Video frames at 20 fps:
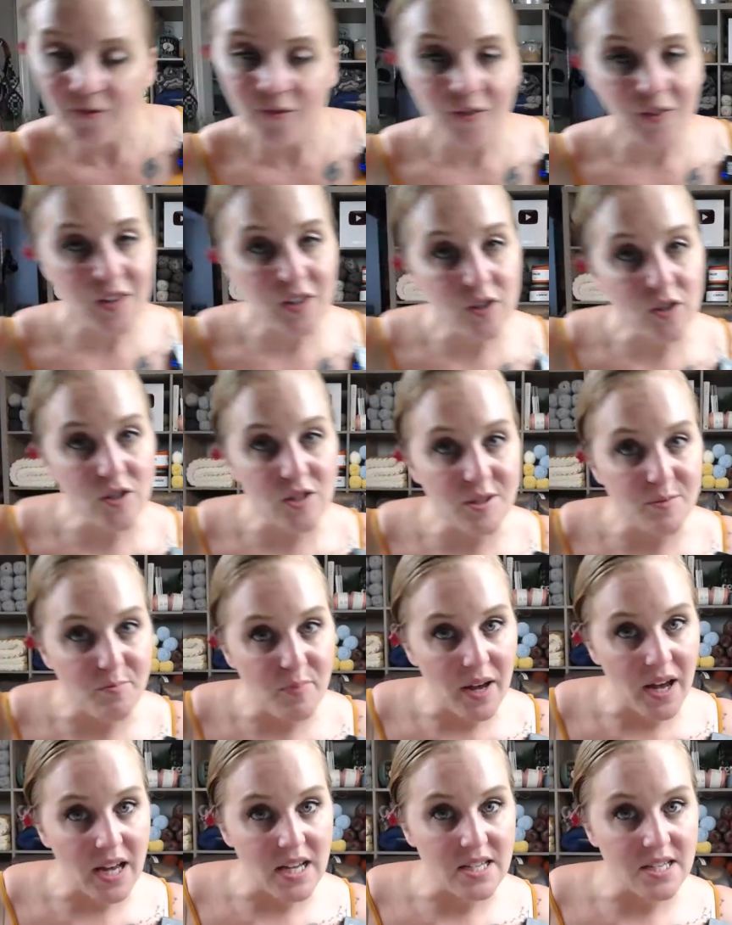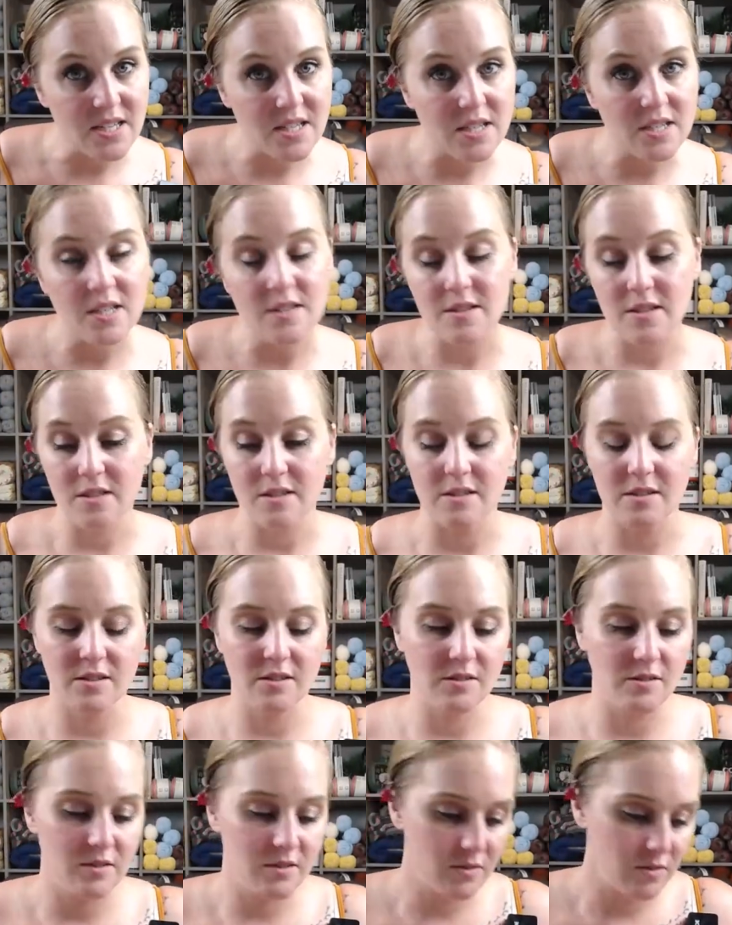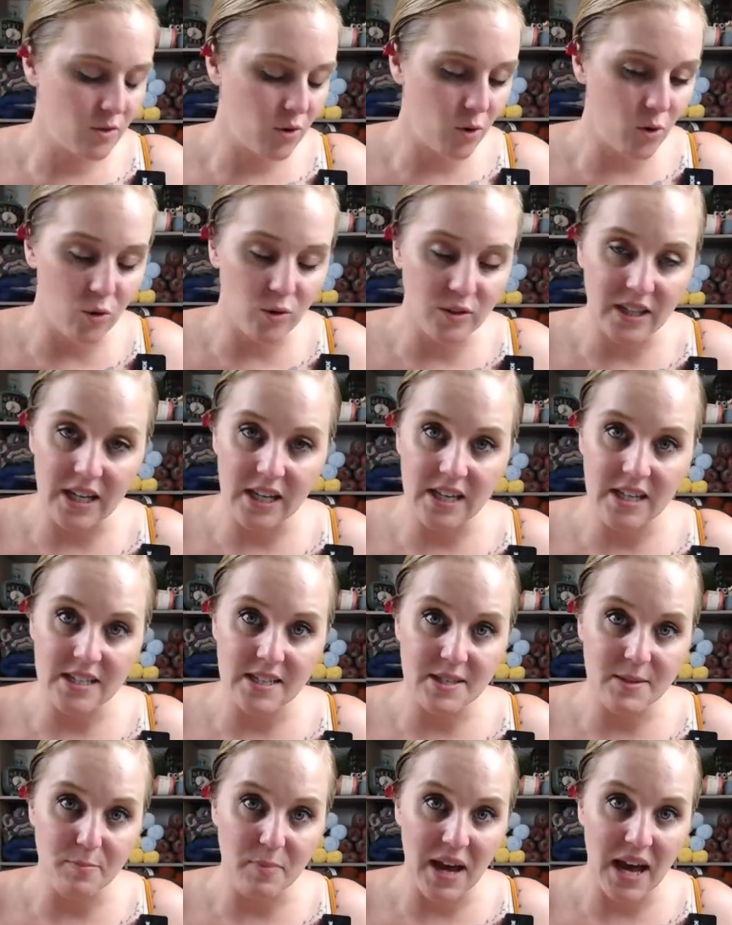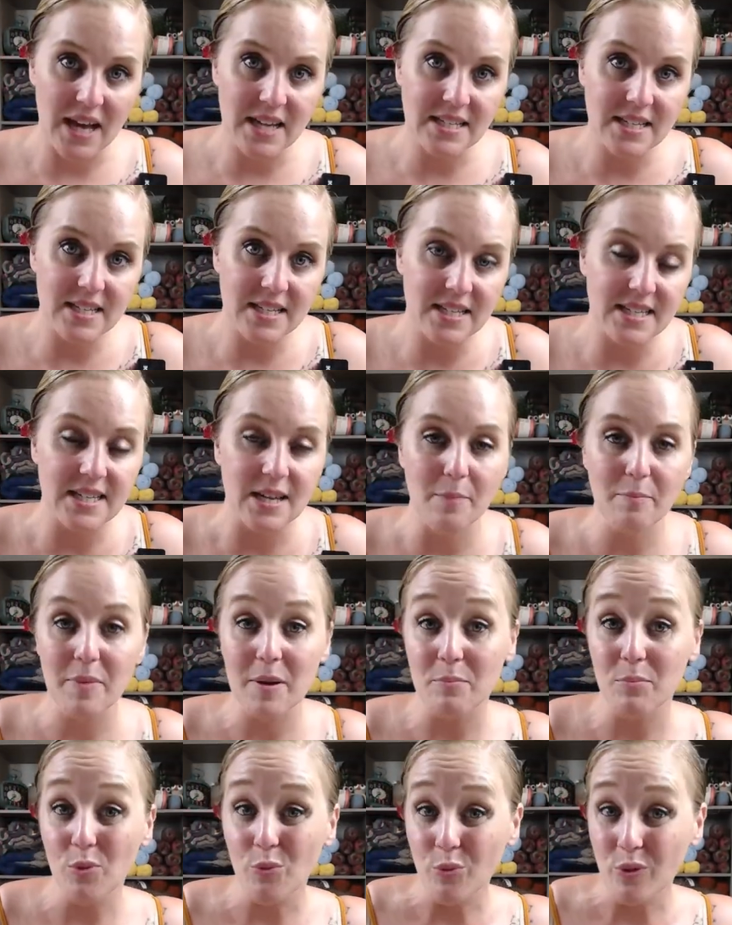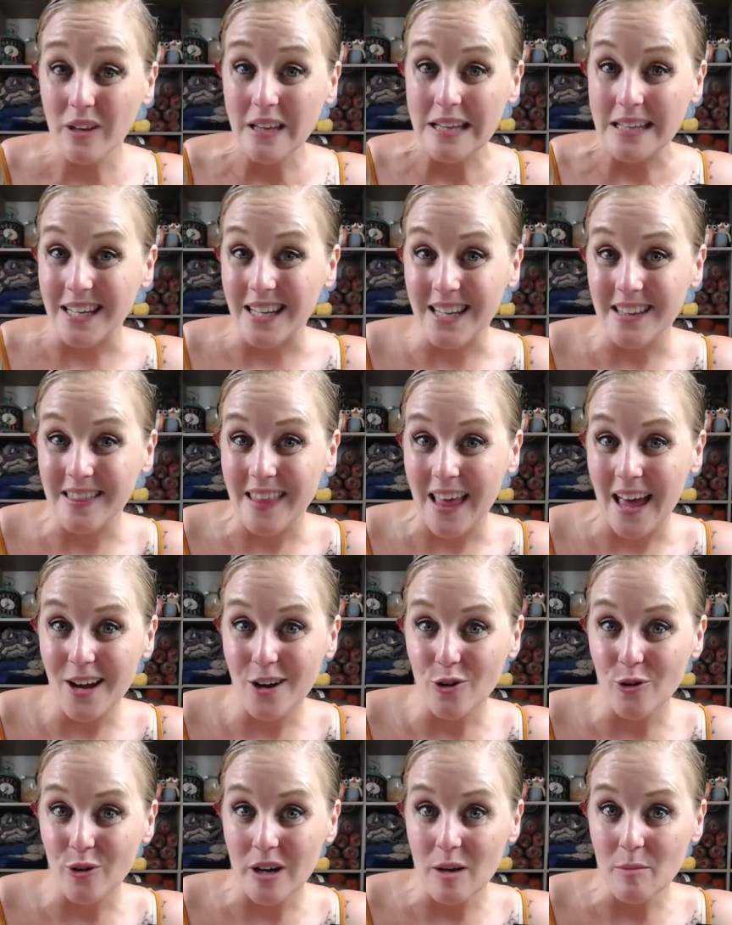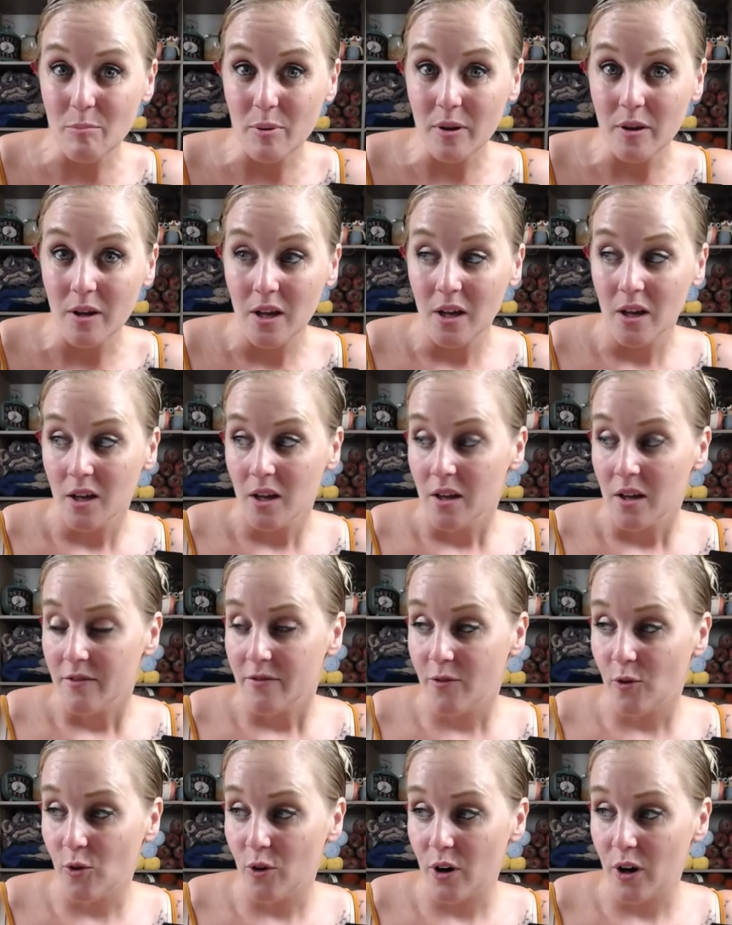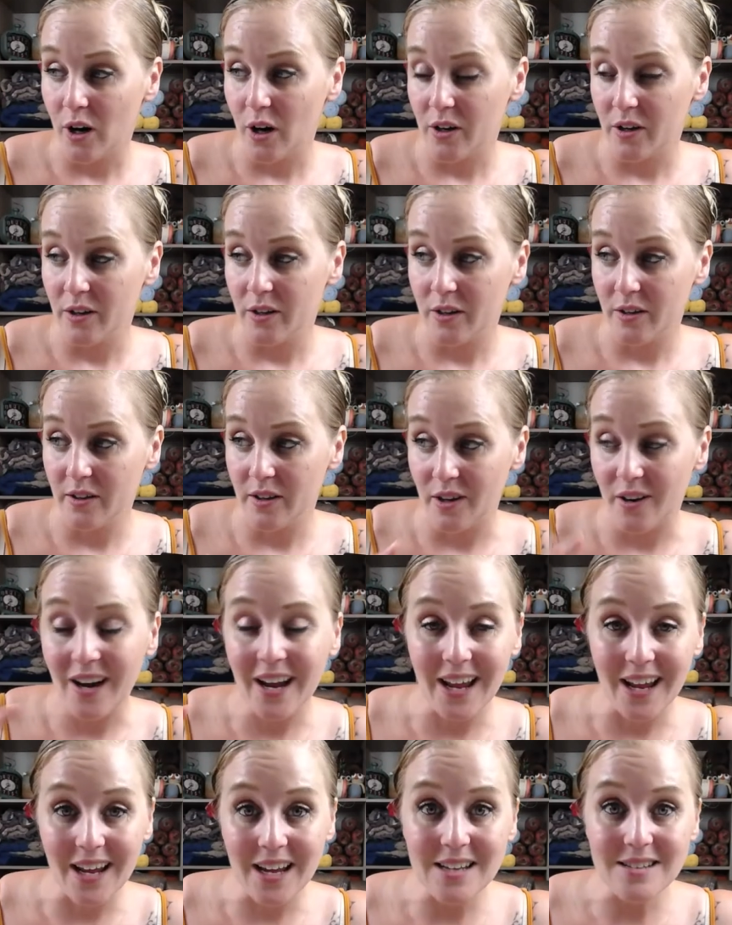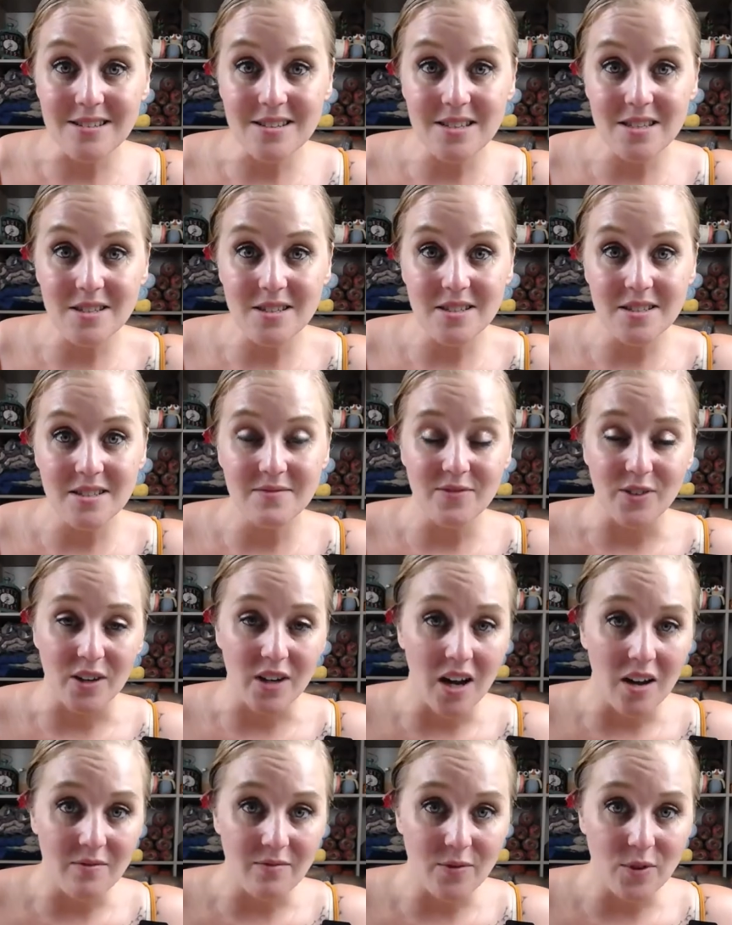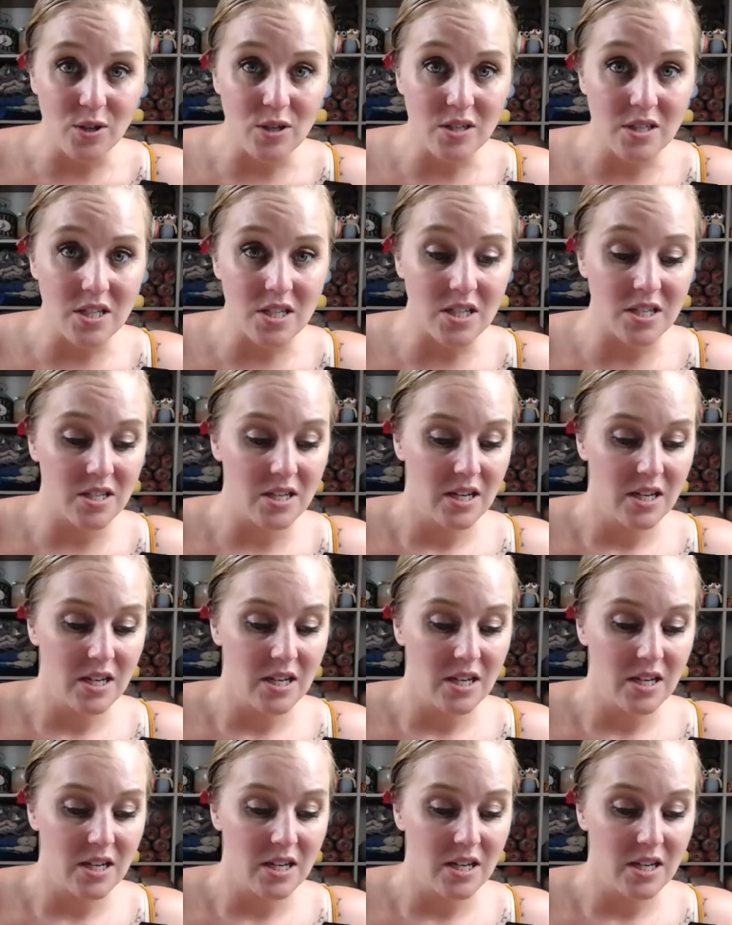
feels best, holding it's best. Some people really need that grip for their hands, for comfort.